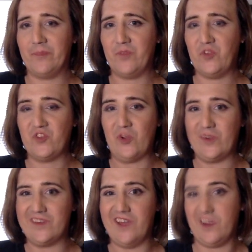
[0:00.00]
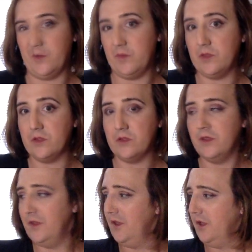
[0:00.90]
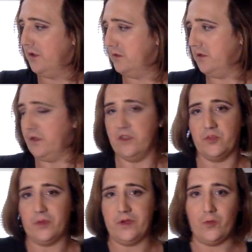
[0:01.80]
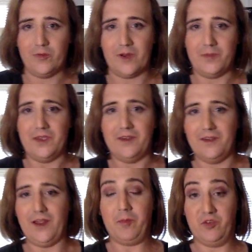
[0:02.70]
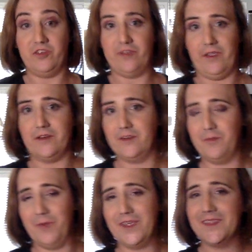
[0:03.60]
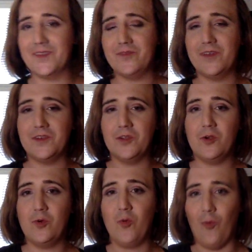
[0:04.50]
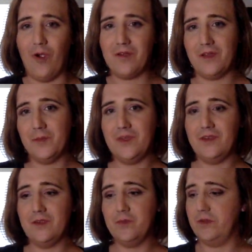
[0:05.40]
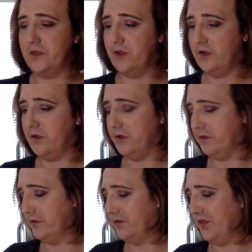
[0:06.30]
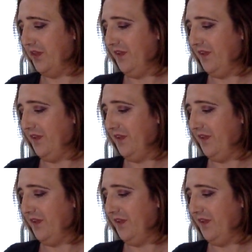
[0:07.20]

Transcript: so it's not going to be like explaining what I'm eating. I'm just actually making this video while I'm eating because